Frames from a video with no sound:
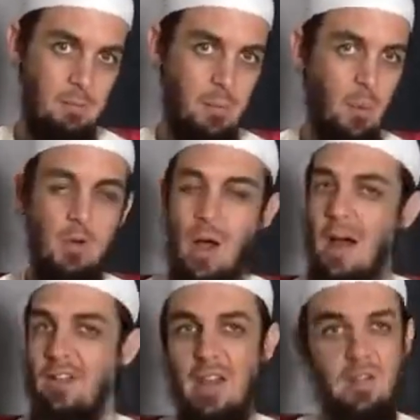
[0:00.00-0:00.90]
But we don't
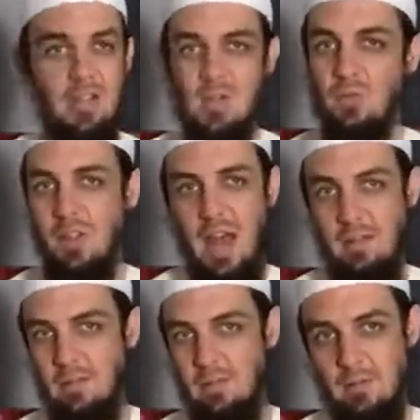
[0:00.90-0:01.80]
have an evidence for
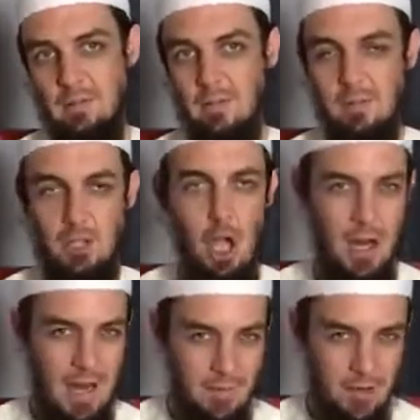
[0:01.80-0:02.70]
that.
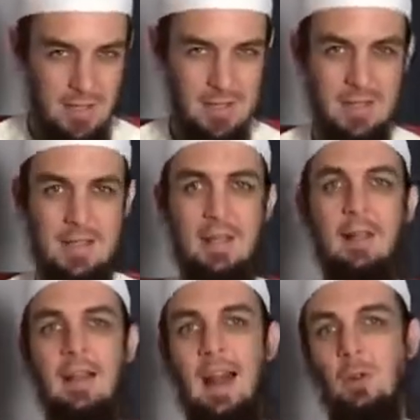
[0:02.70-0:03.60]
Not an evidence to
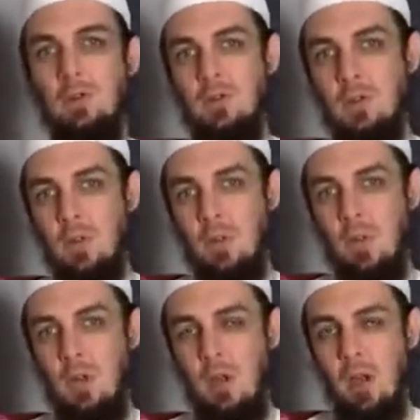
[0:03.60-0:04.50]
single it out.
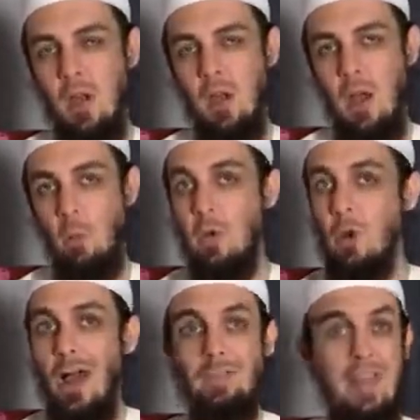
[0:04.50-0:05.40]
And we
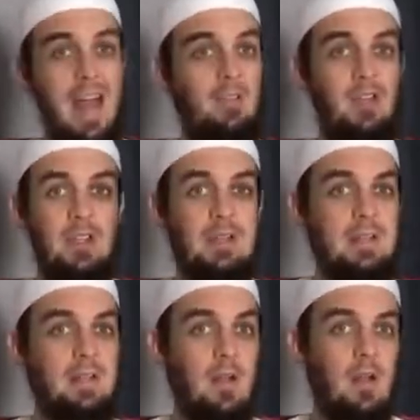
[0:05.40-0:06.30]
don't have an
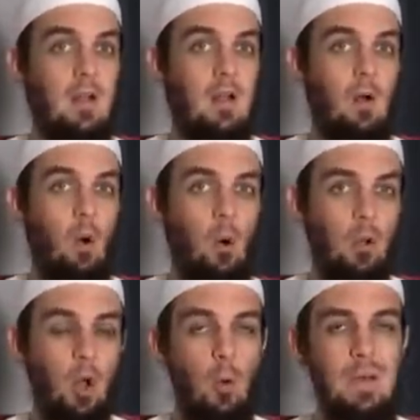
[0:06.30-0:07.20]
evidence,
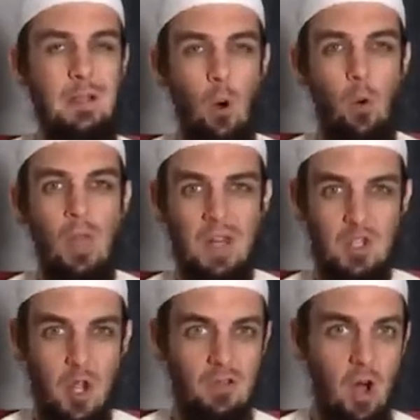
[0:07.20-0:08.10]
although we know that
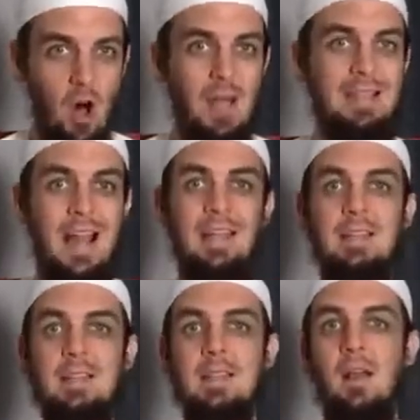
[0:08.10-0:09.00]
it's on the odd
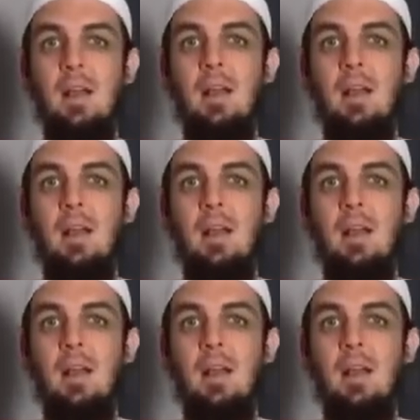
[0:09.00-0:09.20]
nights.